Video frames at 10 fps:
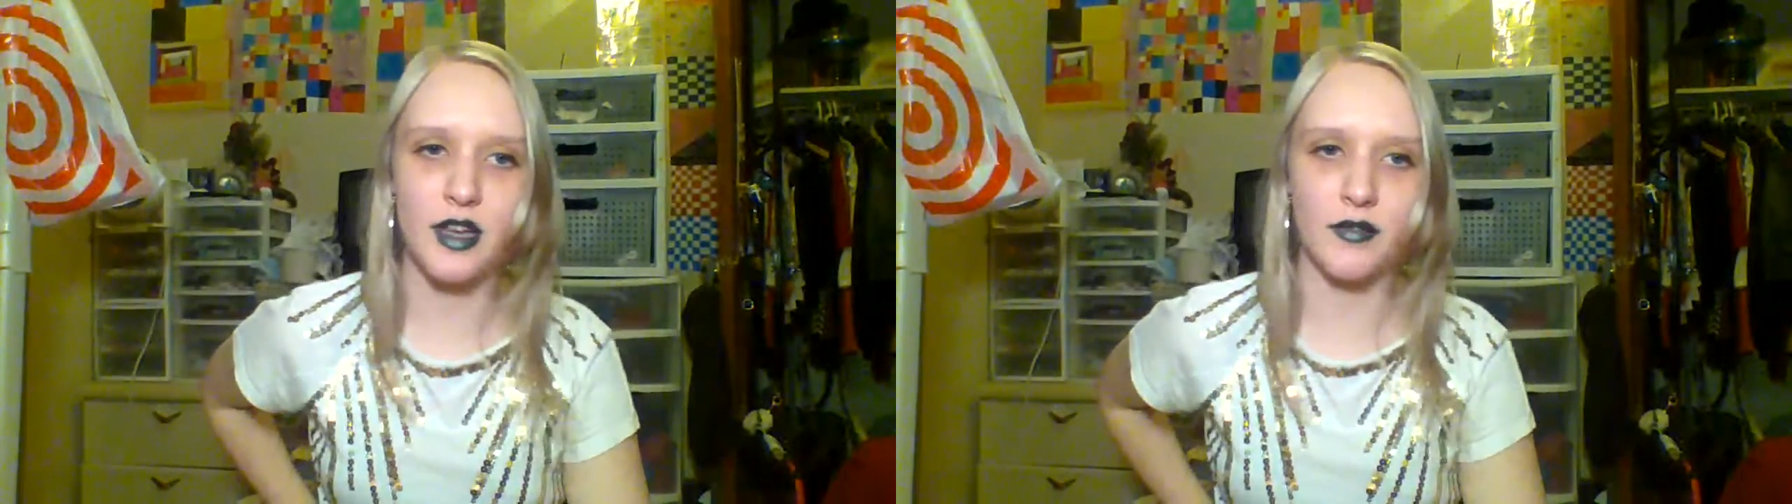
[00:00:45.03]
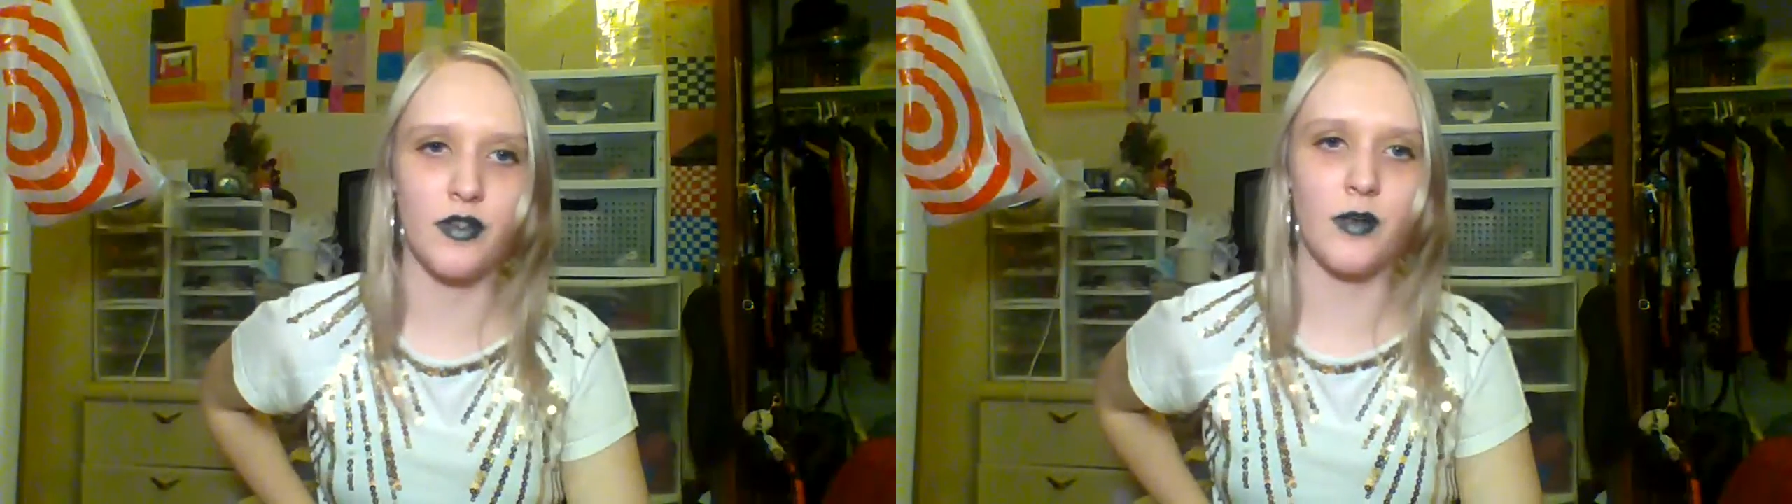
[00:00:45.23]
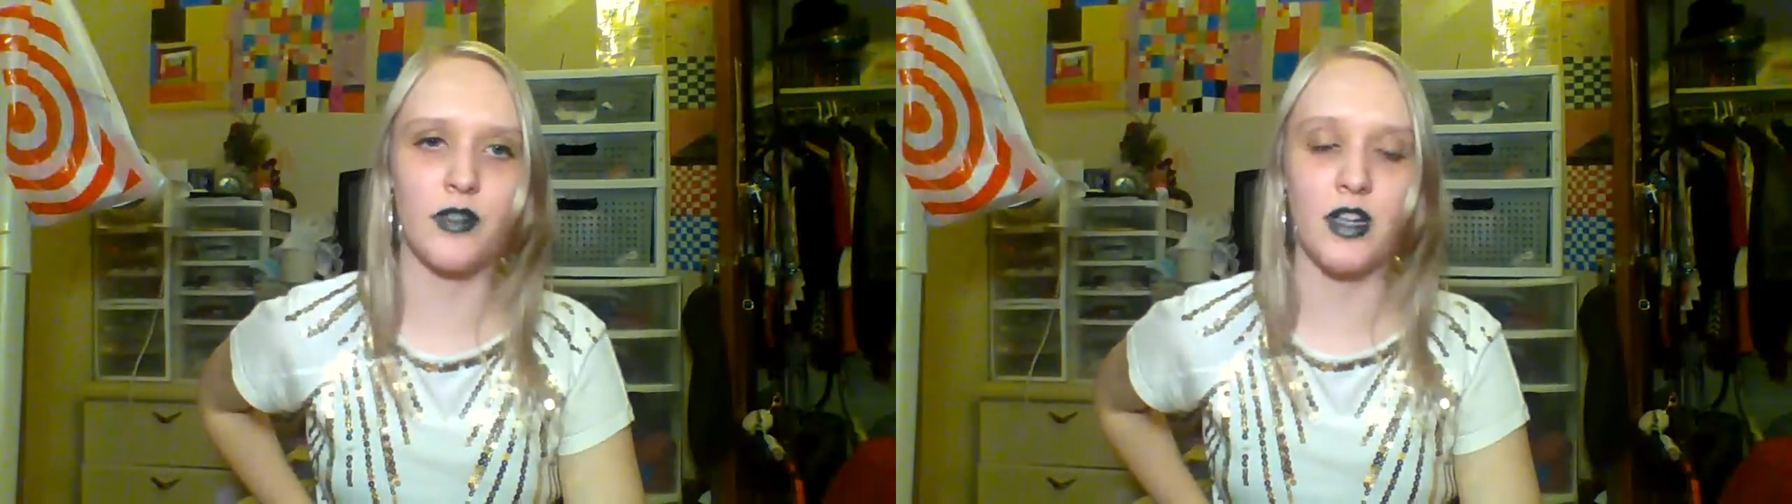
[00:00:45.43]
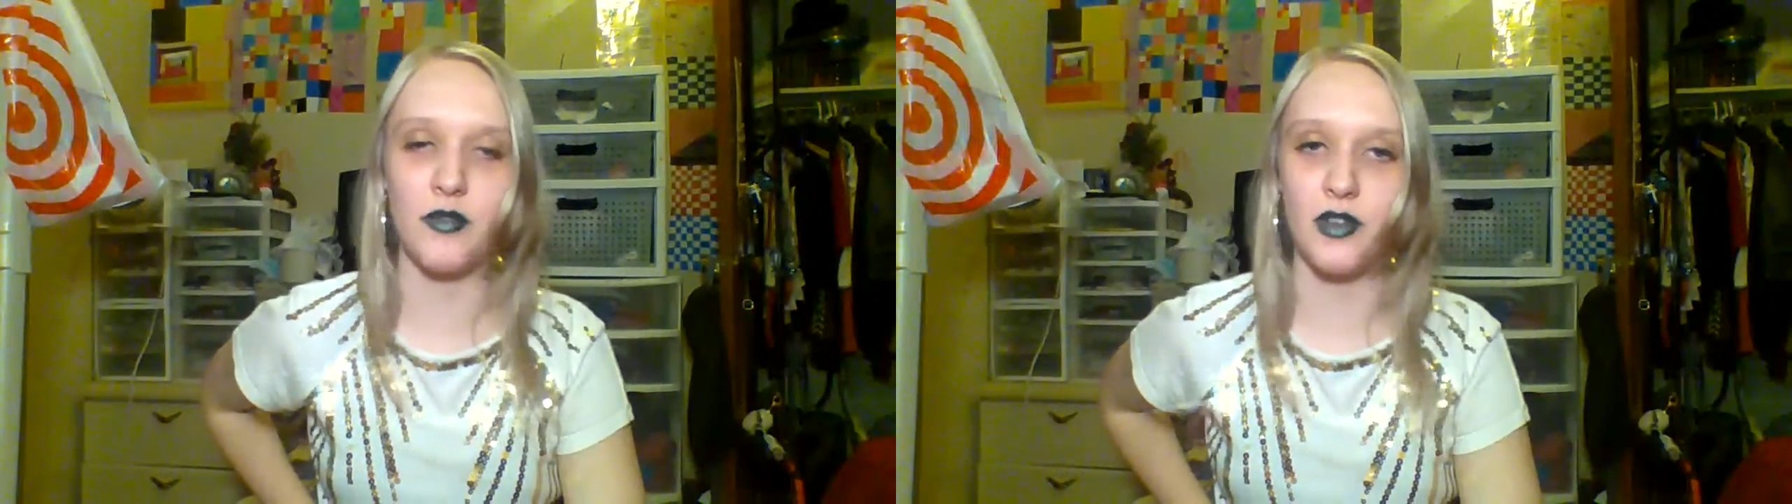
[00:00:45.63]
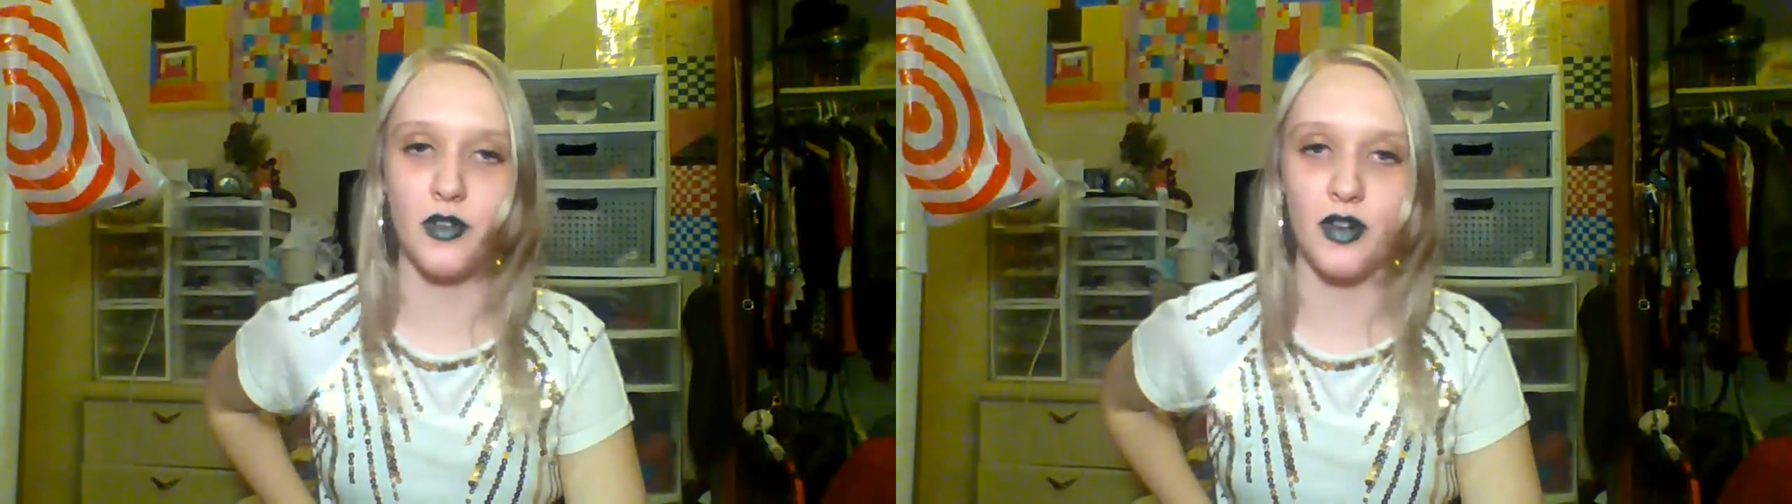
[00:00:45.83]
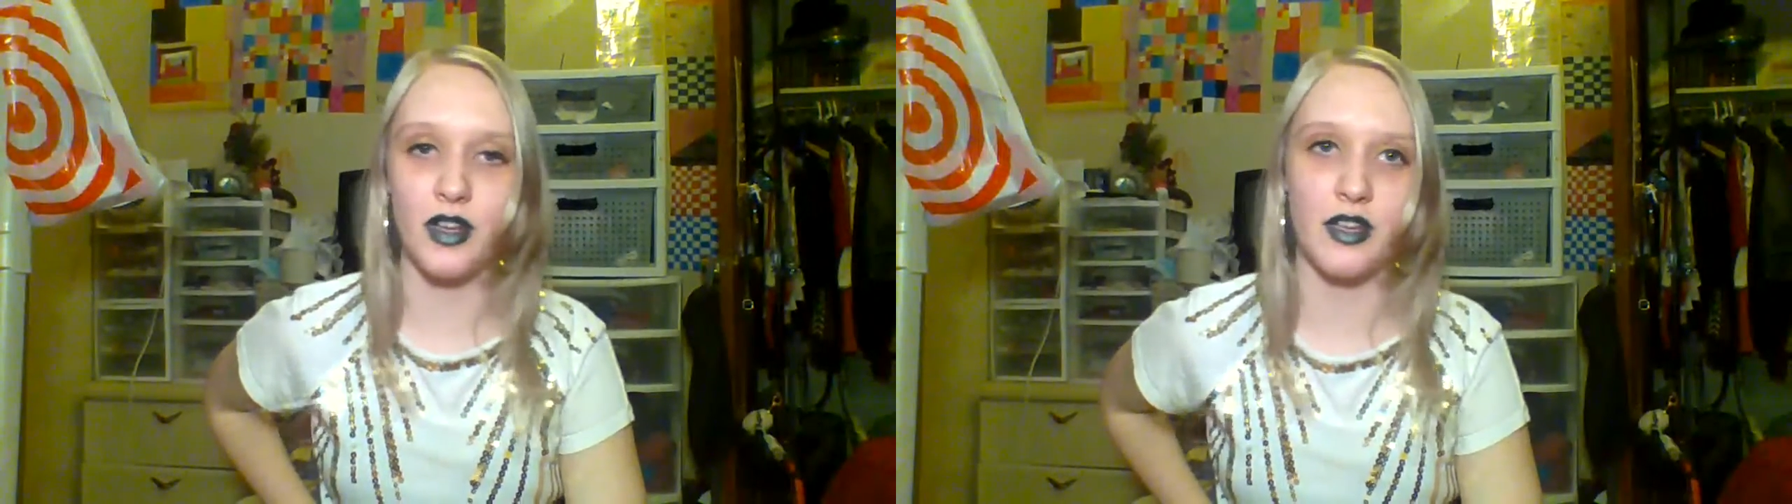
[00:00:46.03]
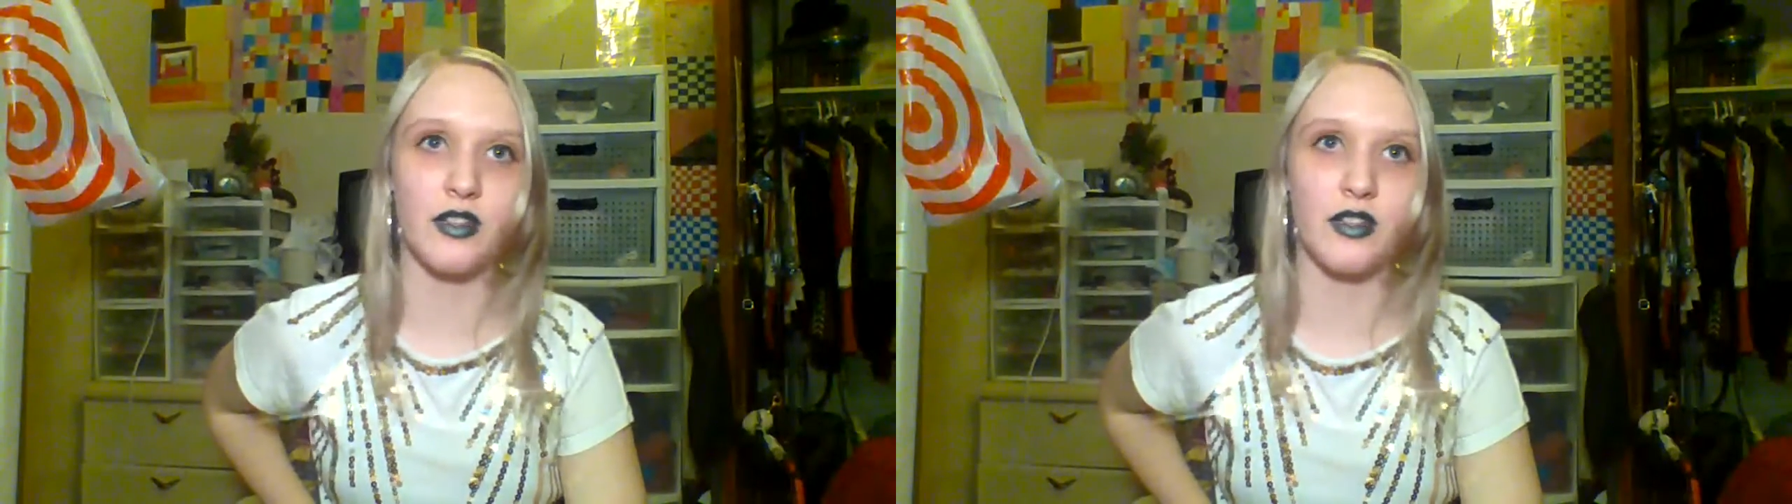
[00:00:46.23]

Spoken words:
after I'm done recording,